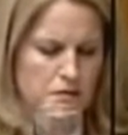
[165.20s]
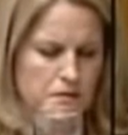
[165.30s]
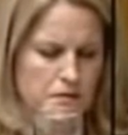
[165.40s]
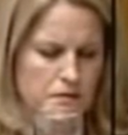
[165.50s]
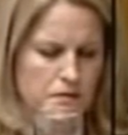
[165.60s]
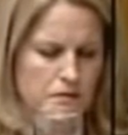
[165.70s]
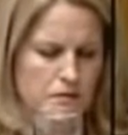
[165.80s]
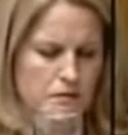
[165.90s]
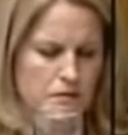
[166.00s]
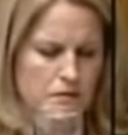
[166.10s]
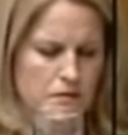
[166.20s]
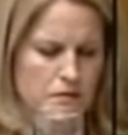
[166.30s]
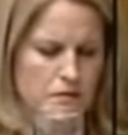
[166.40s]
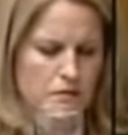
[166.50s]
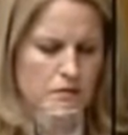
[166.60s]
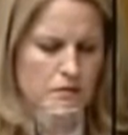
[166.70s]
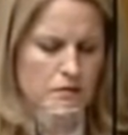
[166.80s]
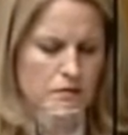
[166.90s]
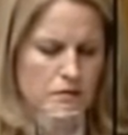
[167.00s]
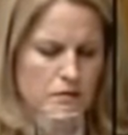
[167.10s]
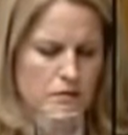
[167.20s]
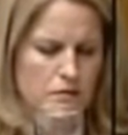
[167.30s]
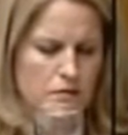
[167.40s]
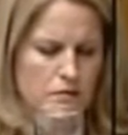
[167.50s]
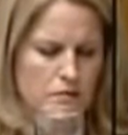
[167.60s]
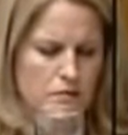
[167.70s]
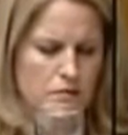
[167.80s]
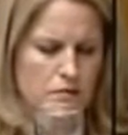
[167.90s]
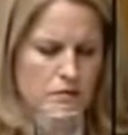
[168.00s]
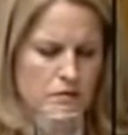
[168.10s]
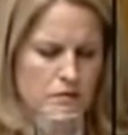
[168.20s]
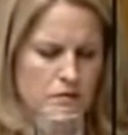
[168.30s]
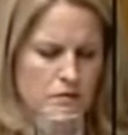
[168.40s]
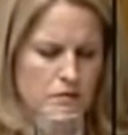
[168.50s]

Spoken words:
(silent)